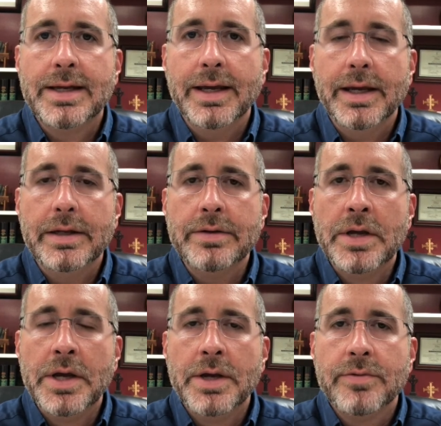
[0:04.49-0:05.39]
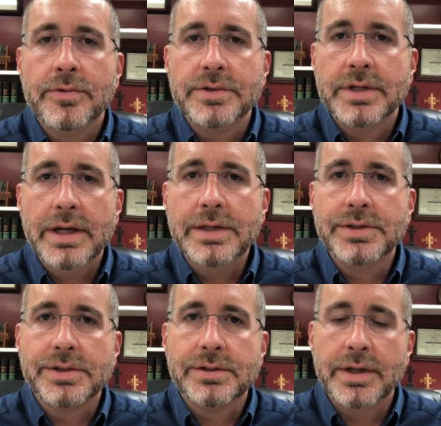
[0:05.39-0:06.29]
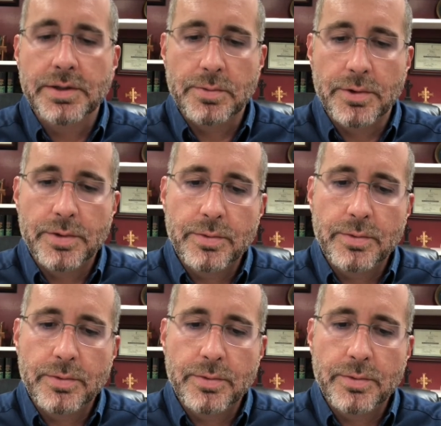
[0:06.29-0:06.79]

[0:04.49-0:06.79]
And for today's Daily Word,